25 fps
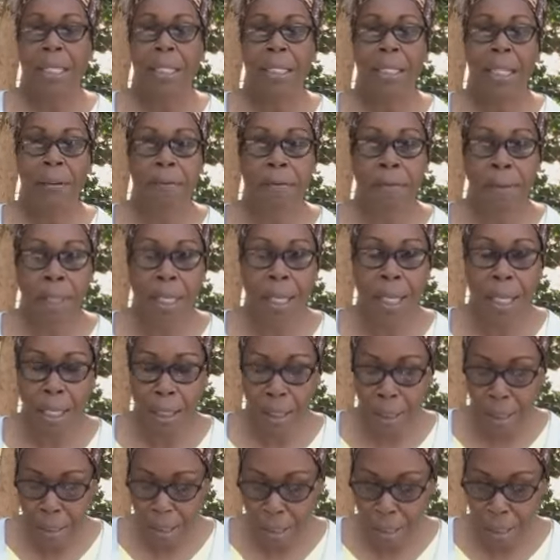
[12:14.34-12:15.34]

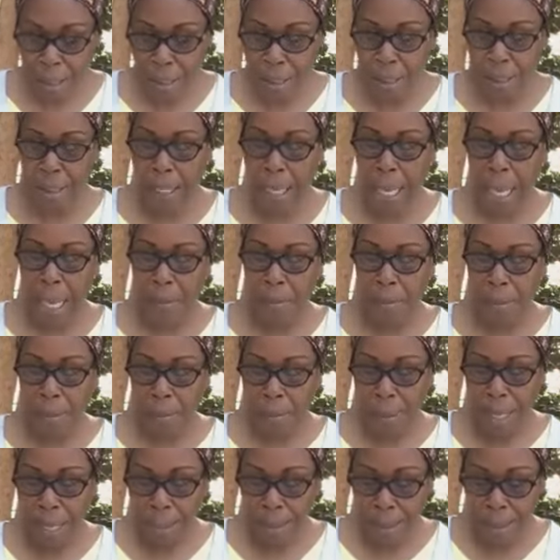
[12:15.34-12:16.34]
Difficulties and
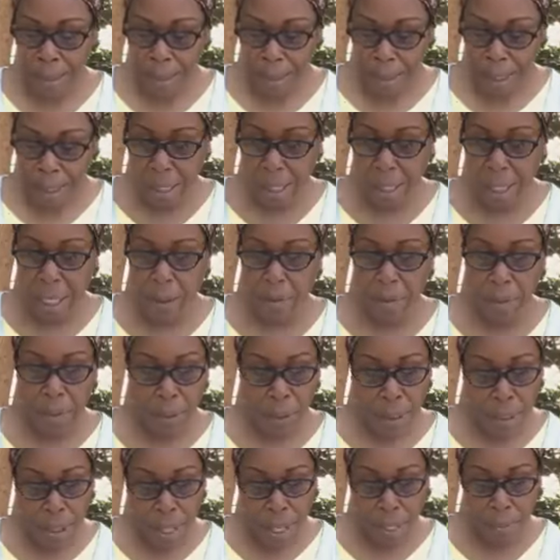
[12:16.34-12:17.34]
perplexity comes
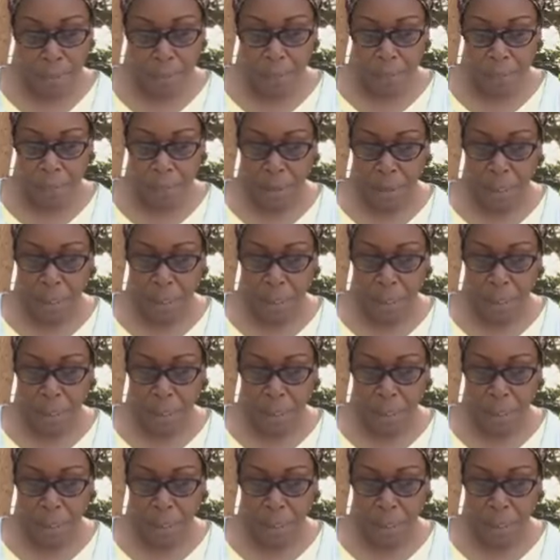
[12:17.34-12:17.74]
to them,